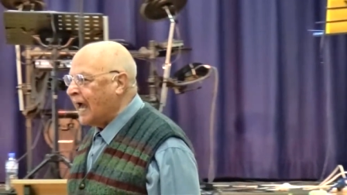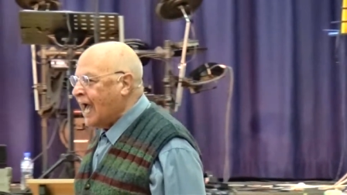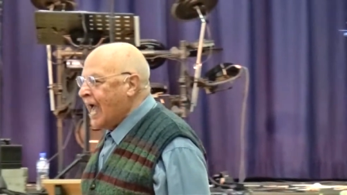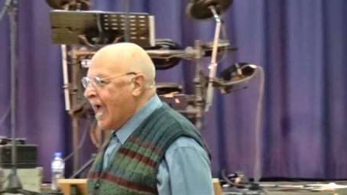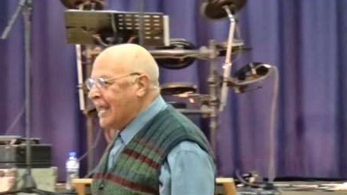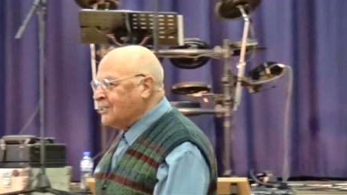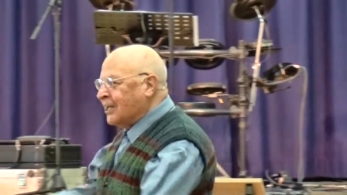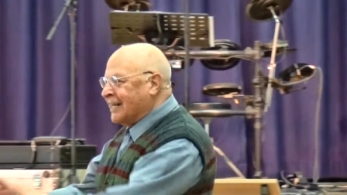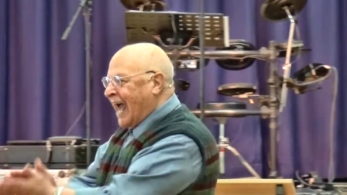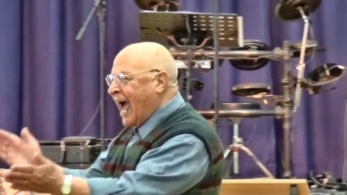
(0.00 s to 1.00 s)
And
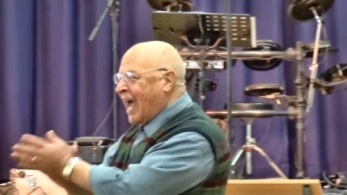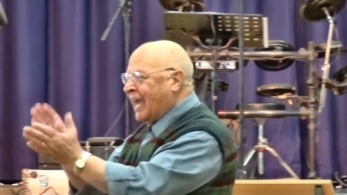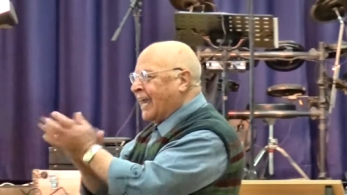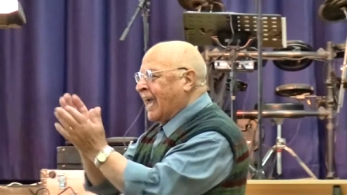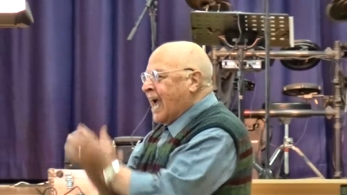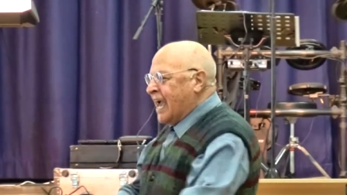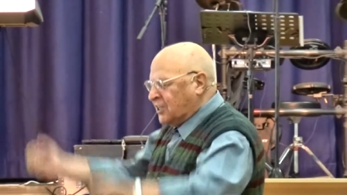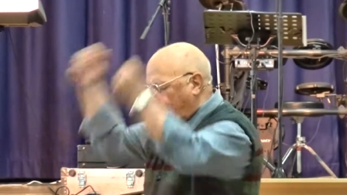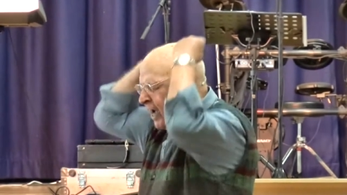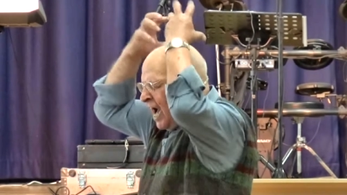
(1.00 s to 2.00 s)
today, Joy
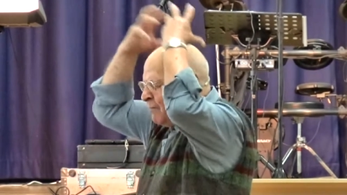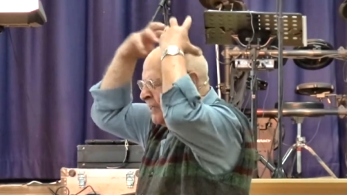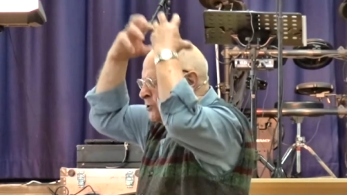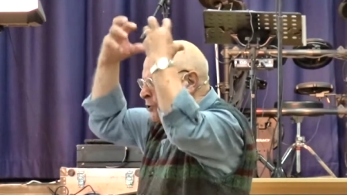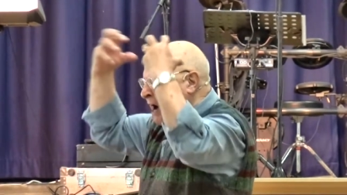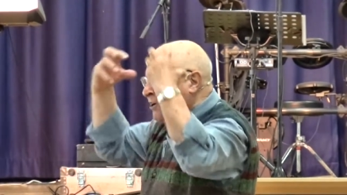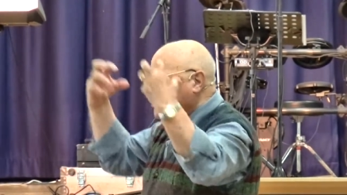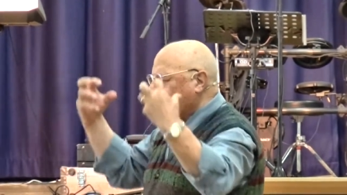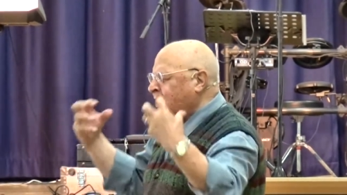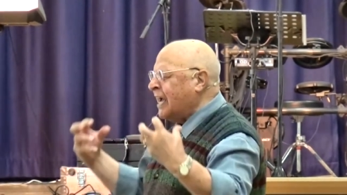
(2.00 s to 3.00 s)
is coming to
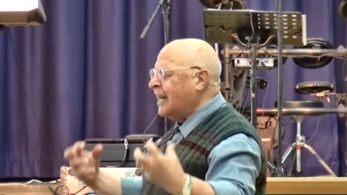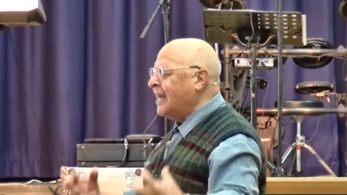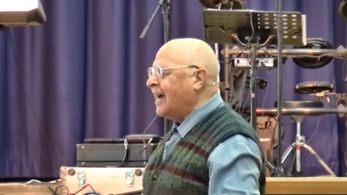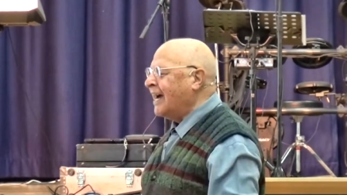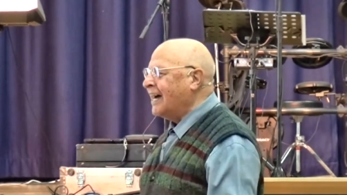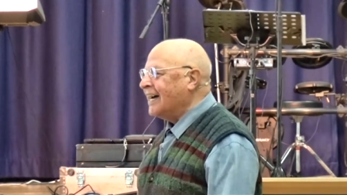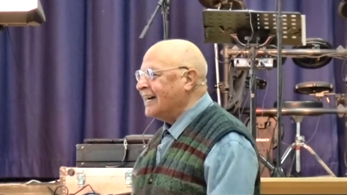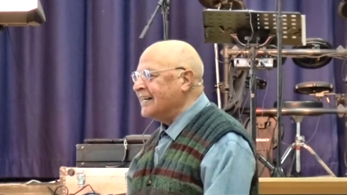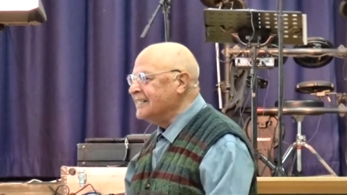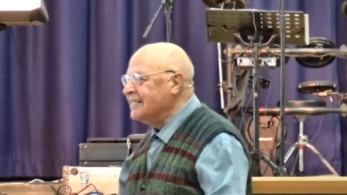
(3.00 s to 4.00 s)

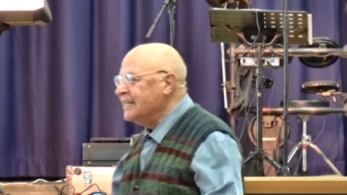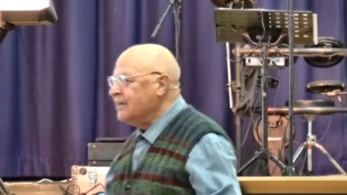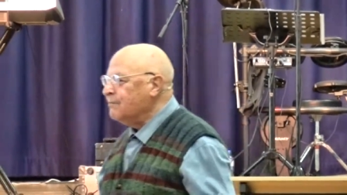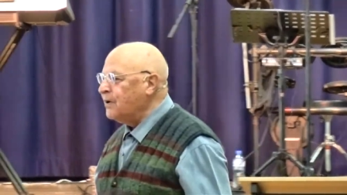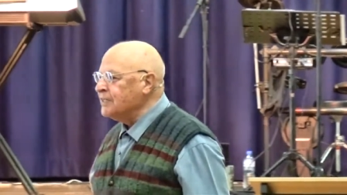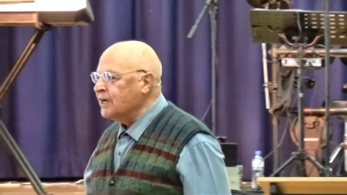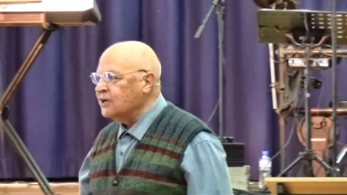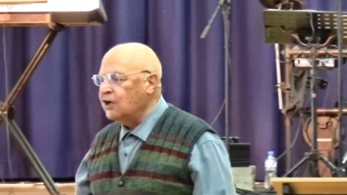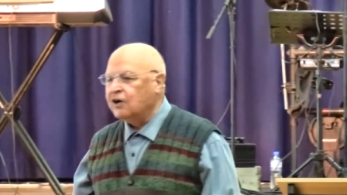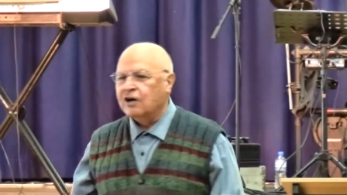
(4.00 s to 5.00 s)
Australia for the
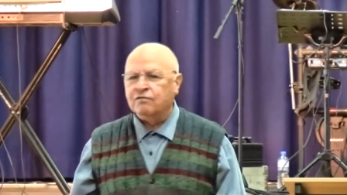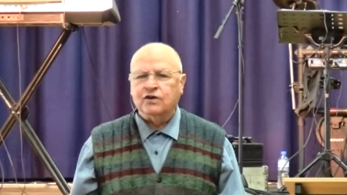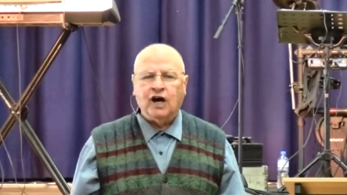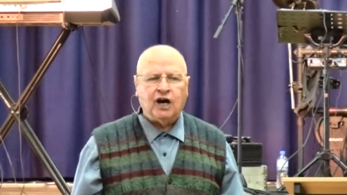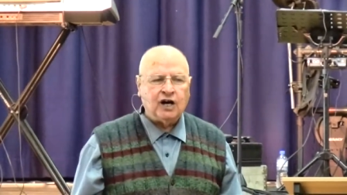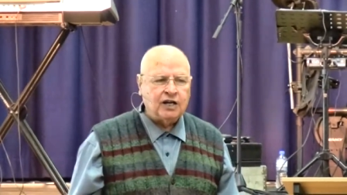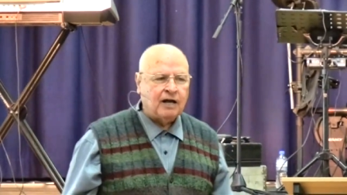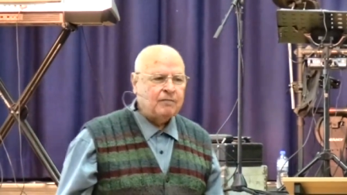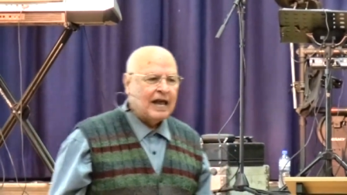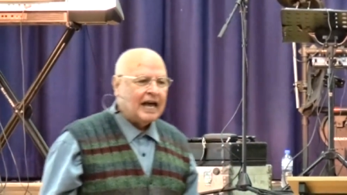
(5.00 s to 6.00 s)
glory of
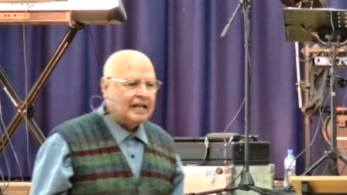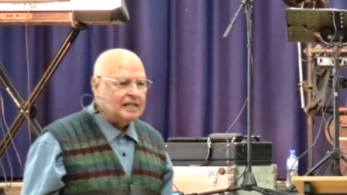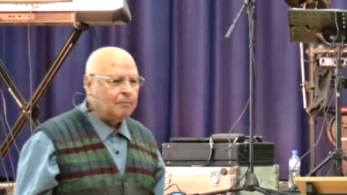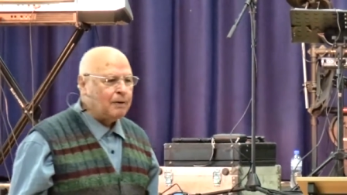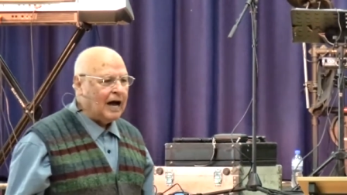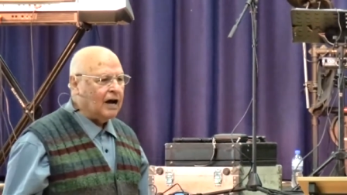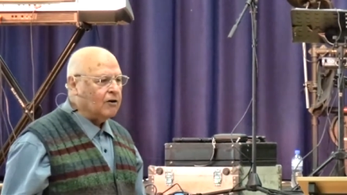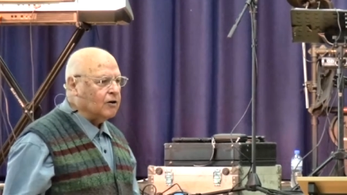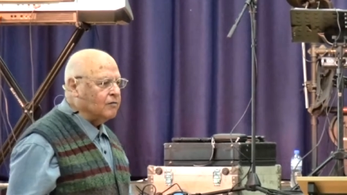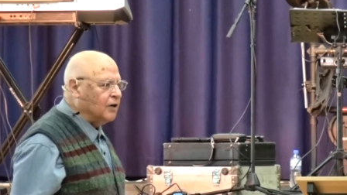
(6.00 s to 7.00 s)
God, the
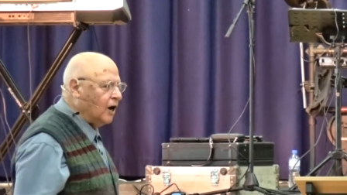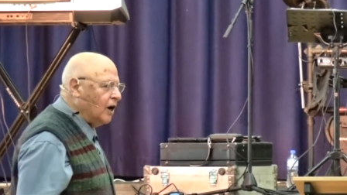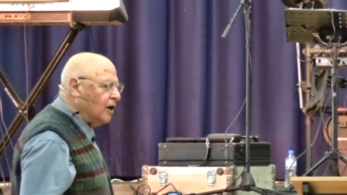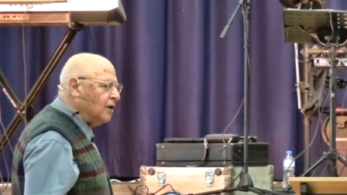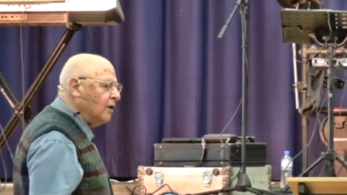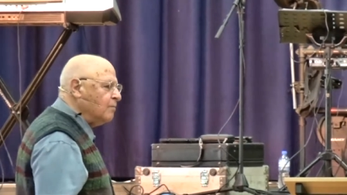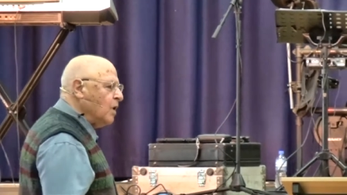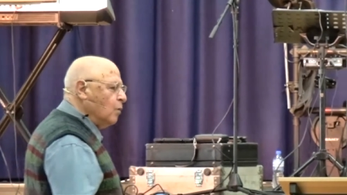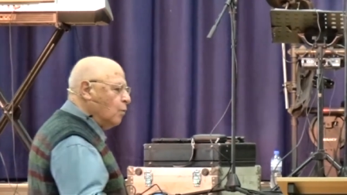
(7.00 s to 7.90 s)
power of God.